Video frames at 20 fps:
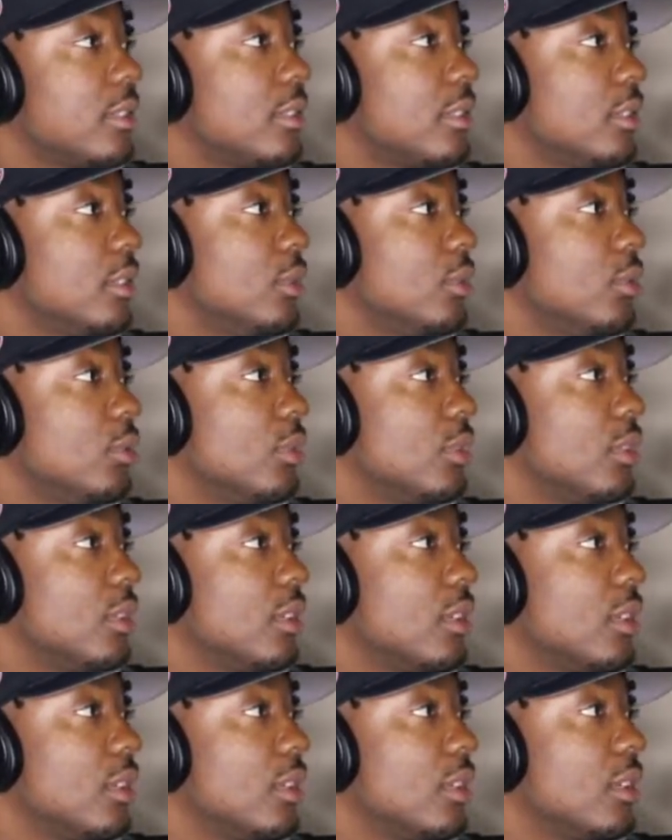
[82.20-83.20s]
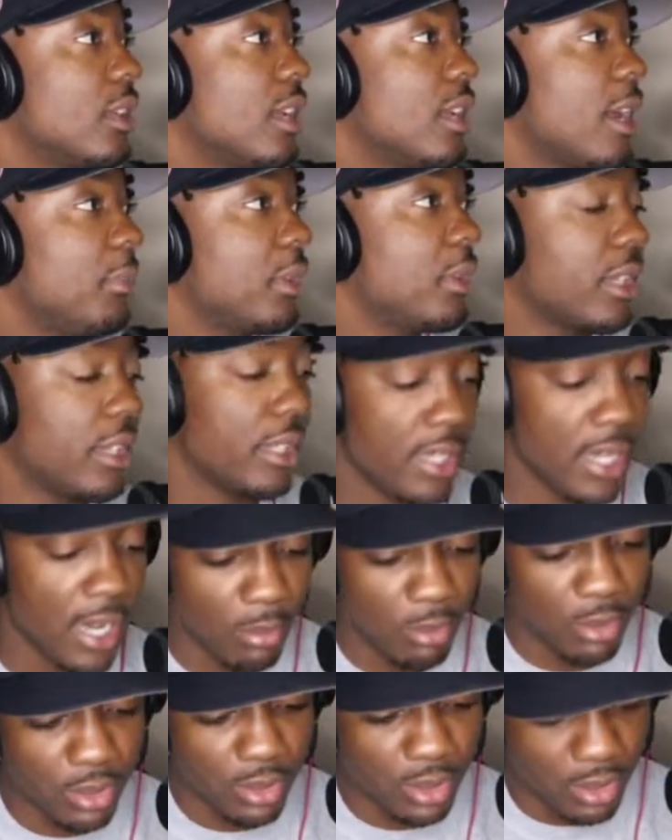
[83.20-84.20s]
to do uh, Abra
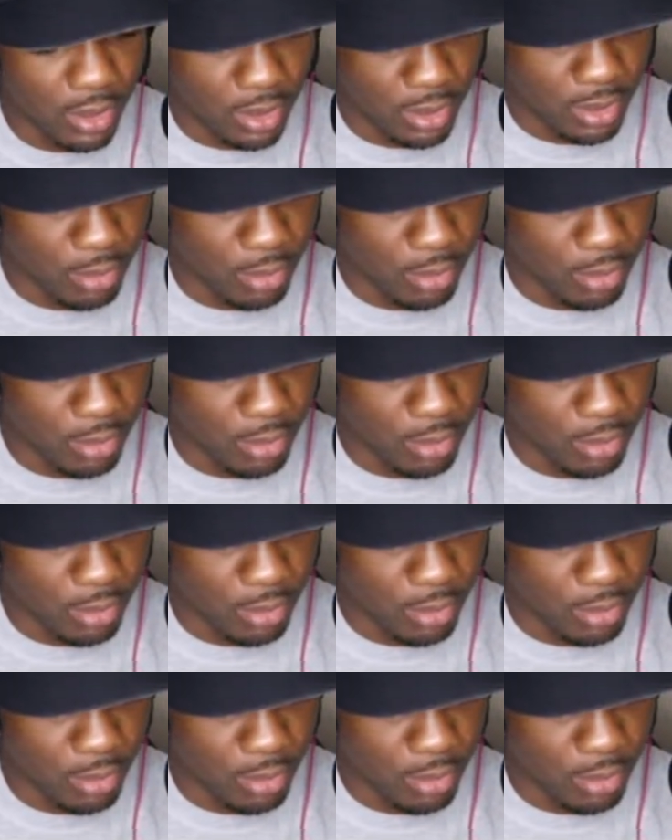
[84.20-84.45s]
Cadabra's uh,